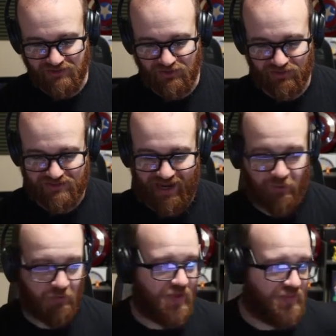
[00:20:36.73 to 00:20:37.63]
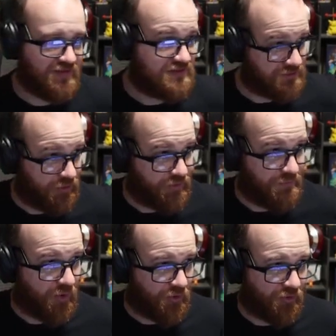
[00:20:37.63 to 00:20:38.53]
to attack with it, then slowly
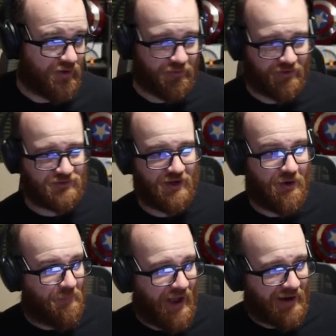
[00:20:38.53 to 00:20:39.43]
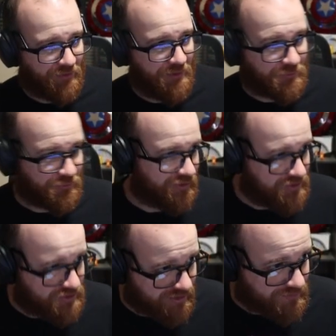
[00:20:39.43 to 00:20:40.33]
murdering their entire backline with
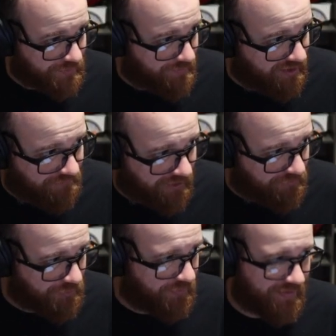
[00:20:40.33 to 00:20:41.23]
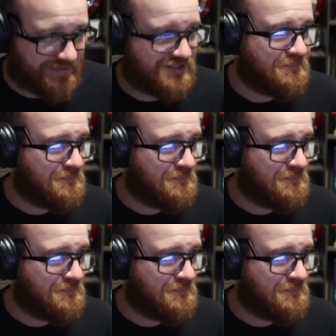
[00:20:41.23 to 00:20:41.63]
Greninja is one of my favorite things.